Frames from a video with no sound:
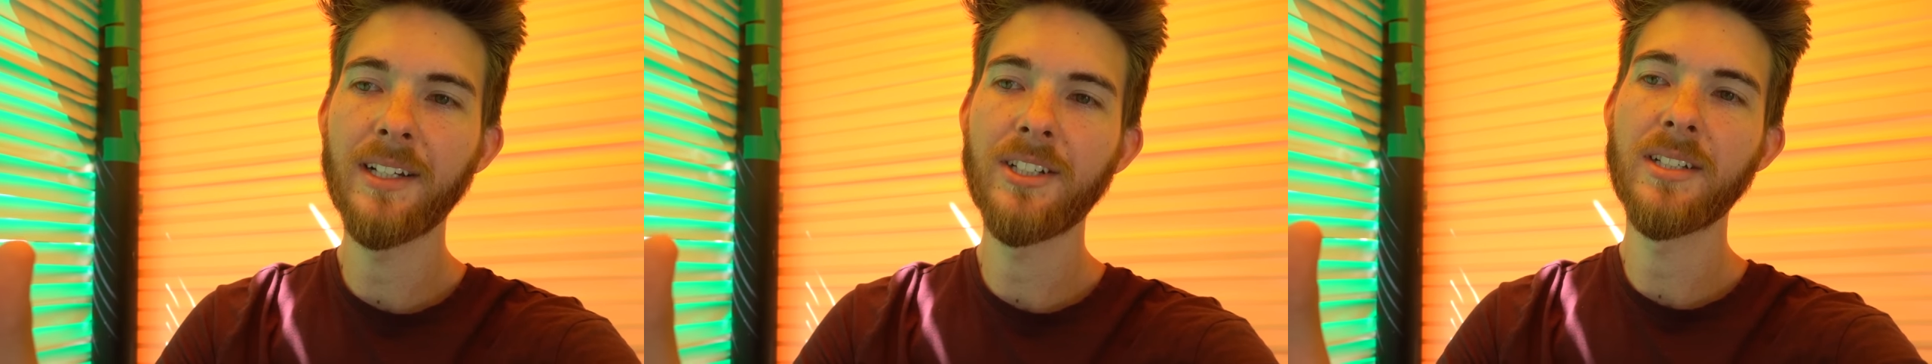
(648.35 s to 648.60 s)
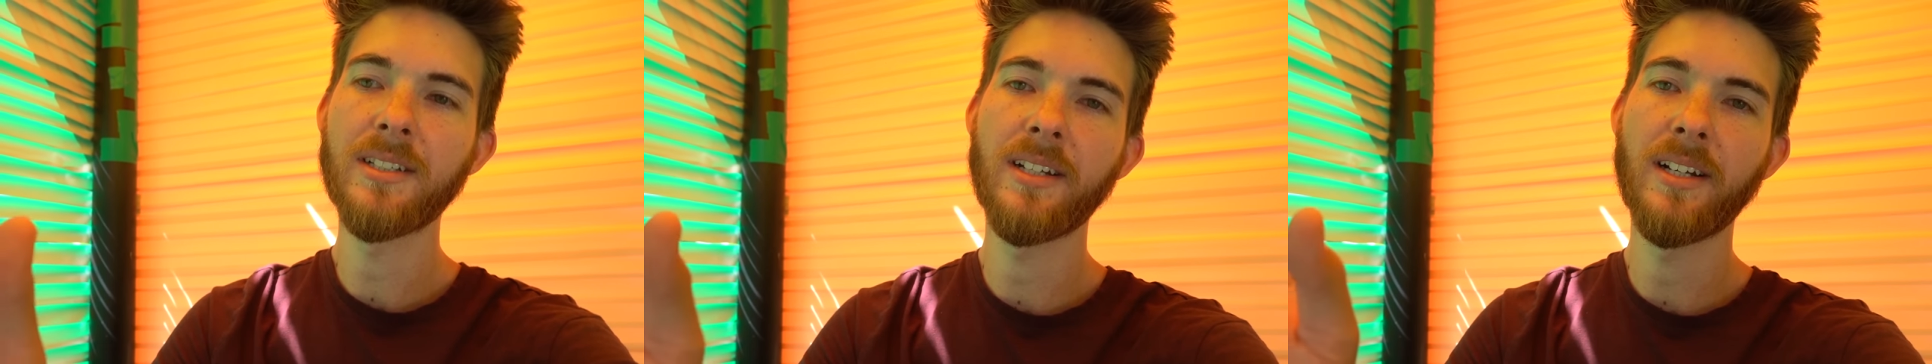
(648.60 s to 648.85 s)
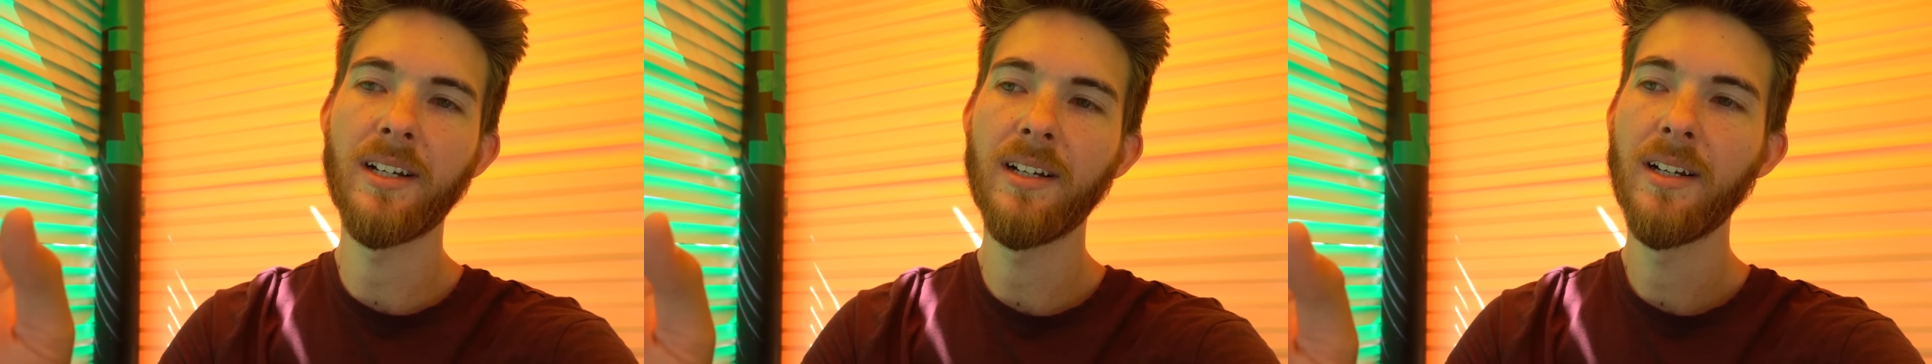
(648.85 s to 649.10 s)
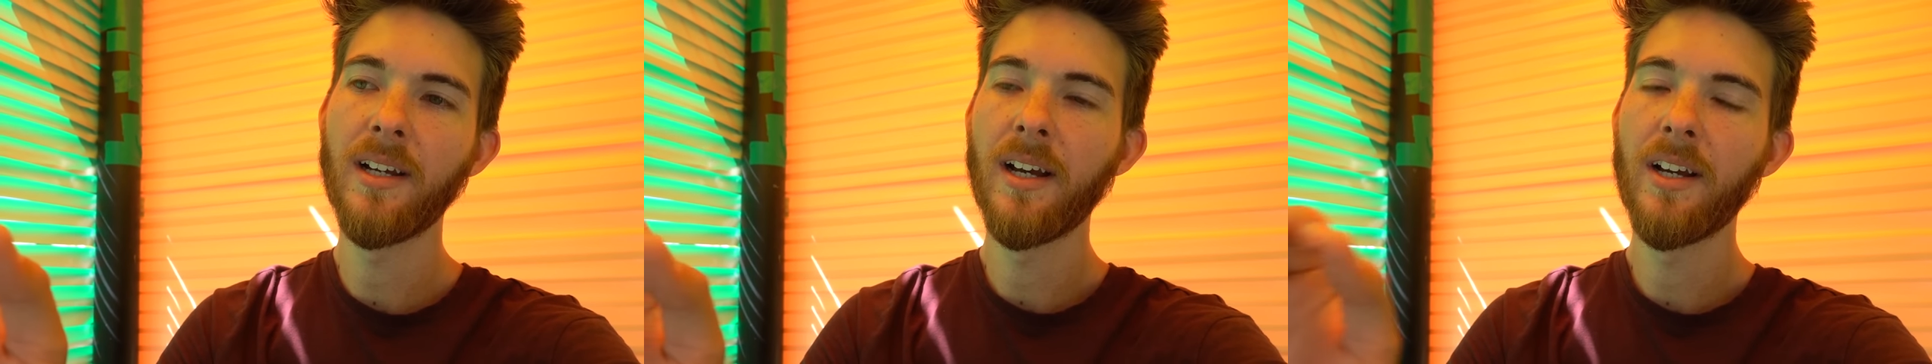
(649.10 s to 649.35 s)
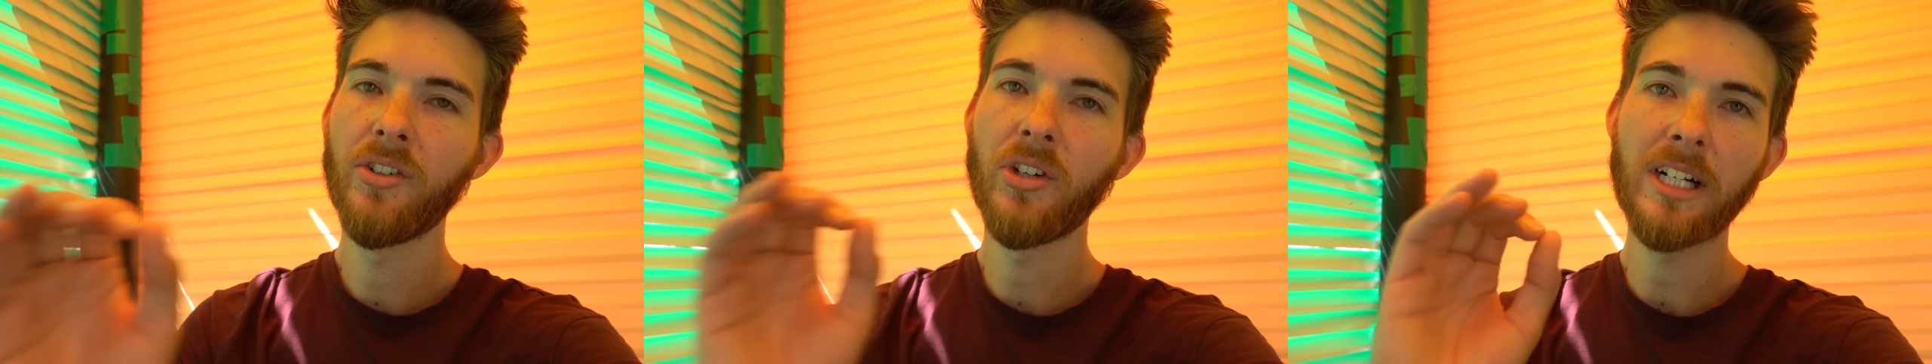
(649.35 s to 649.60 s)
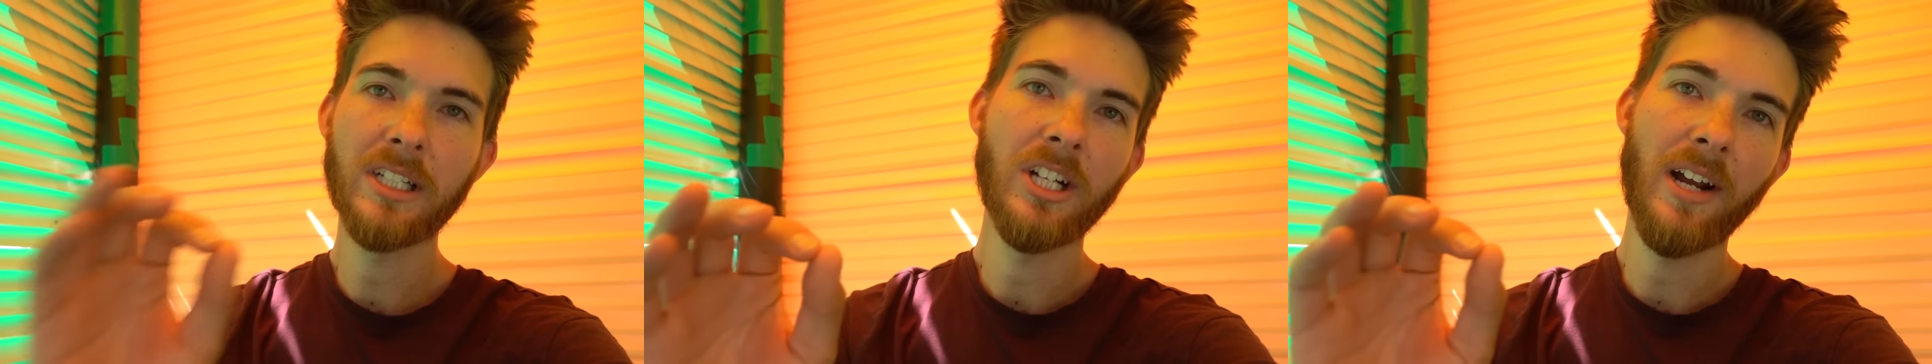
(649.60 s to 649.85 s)
just to
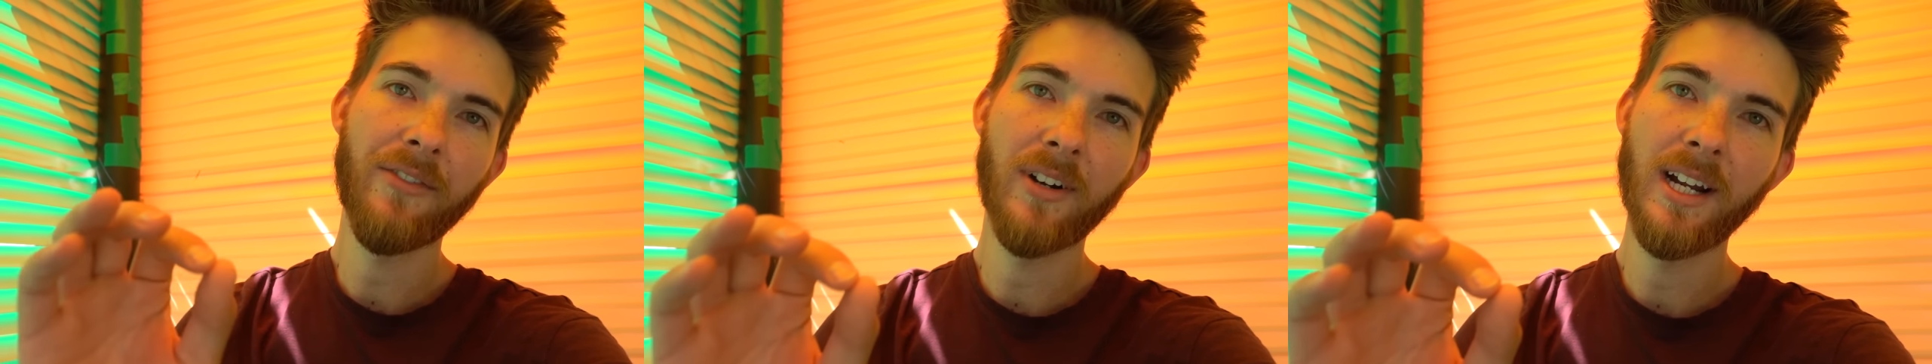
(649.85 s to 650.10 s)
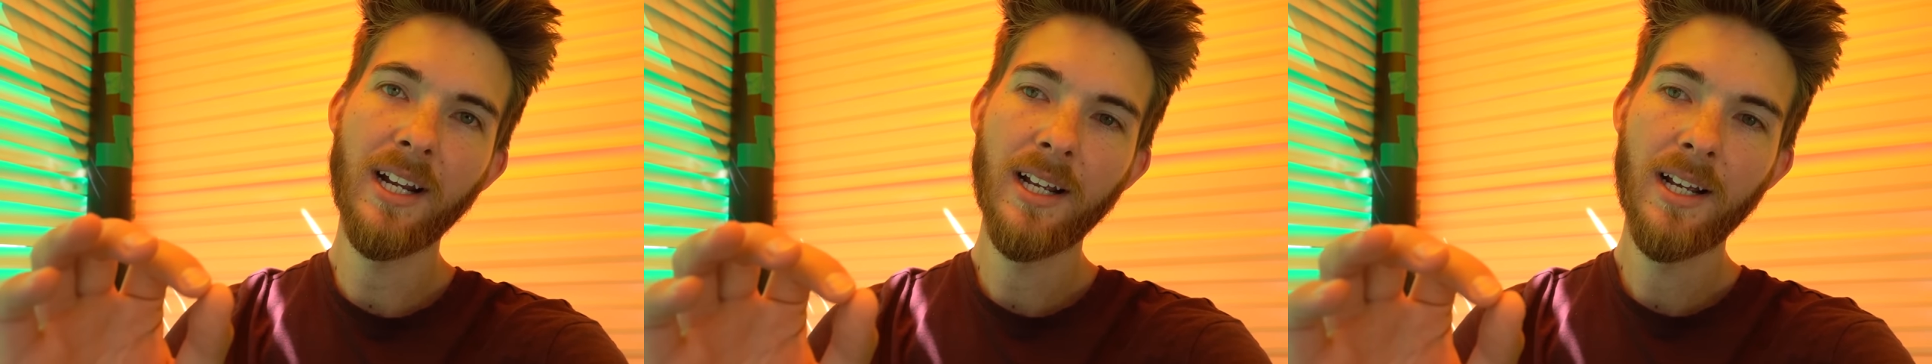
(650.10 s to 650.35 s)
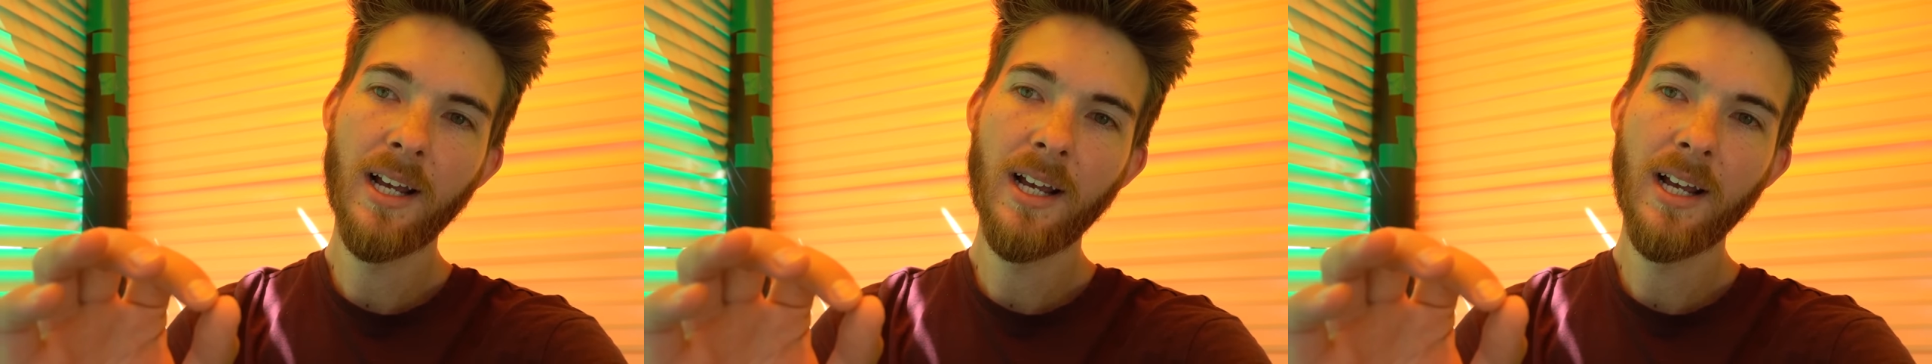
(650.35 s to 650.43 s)
trick Jeffrey